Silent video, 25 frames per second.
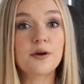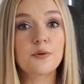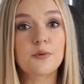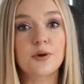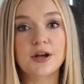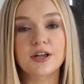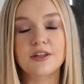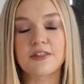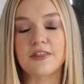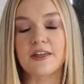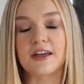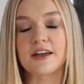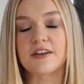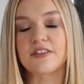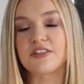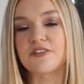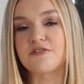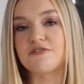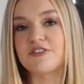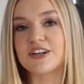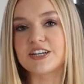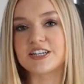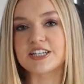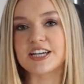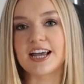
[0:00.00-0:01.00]
me know what you think of
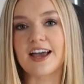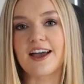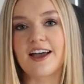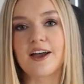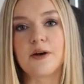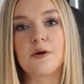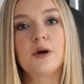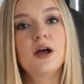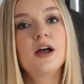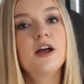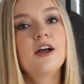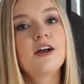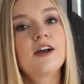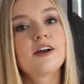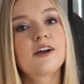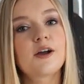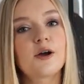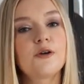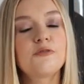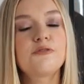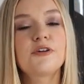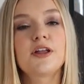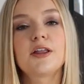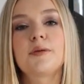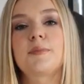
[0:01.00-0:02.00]
the video.
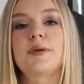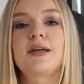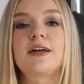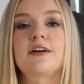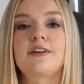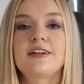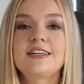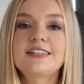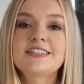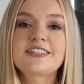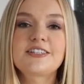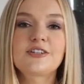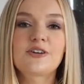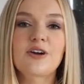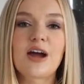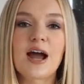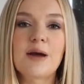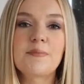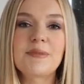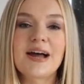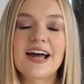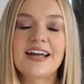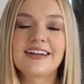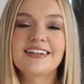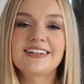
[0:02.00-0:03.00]
Go and follow me on
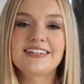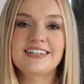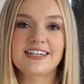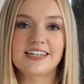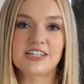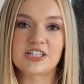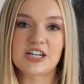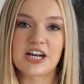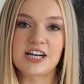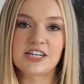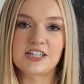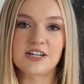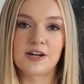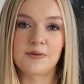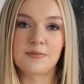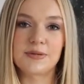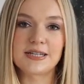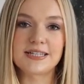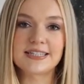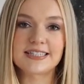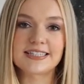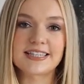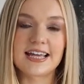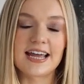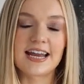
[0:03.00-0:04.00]
Instagram
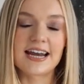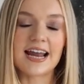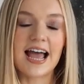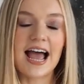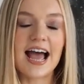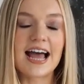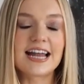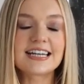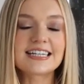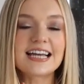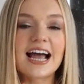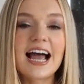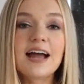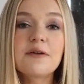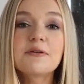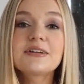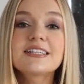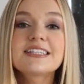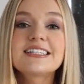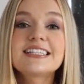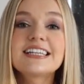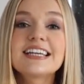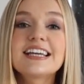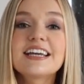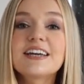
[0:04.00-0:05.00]
@LydiaJaneTomlinson, and I
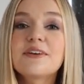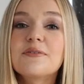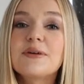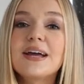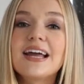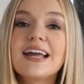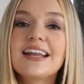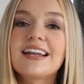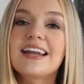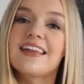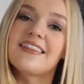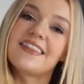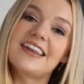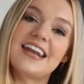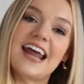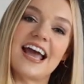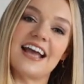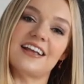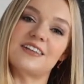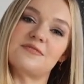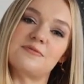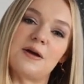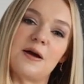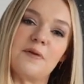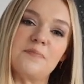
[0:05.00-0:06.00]
will see you in the
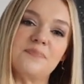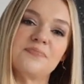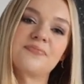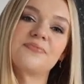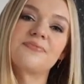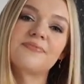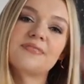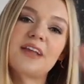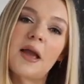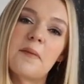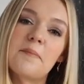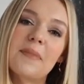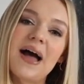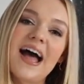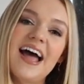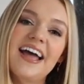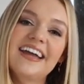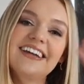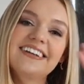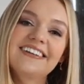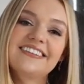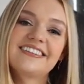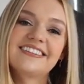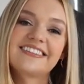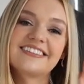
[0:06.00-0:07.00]
next one.
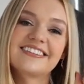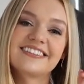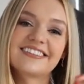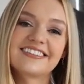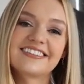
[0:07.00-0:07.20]
Bye!